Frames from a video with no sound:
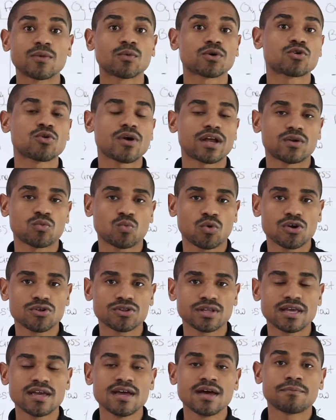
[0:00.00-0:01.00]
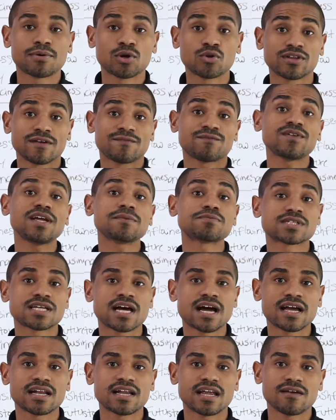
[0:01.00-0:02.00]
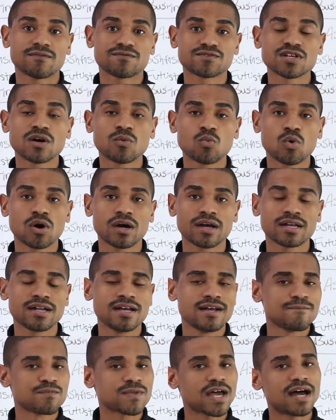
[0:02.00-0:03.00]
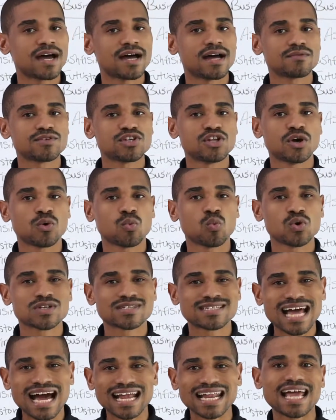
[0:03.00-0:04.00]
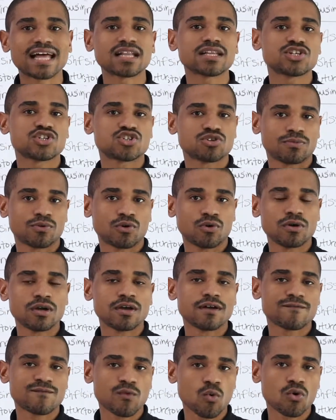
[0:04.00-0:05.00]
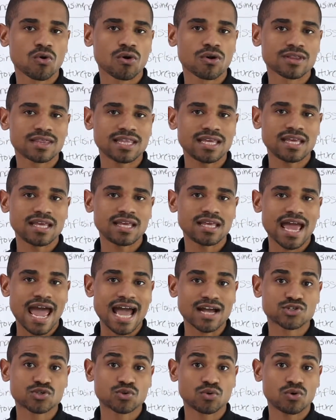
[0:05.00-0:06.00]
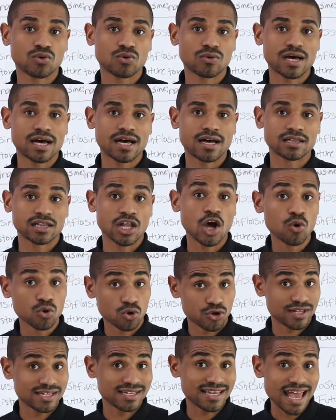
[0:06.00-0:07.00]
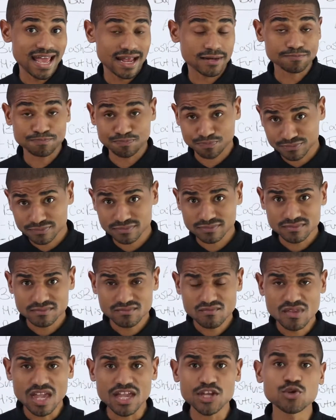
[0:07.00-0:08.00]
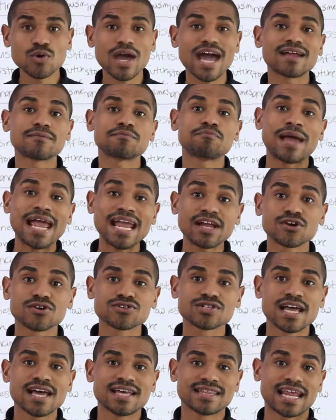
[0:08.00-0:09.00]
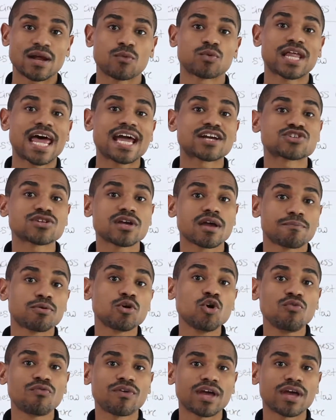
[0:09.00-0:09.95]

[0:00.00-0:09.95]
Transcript: were credit worthy. But on the flip side, if someone, was not eligible for the actual loan or the debt, you had bankers that would actually approve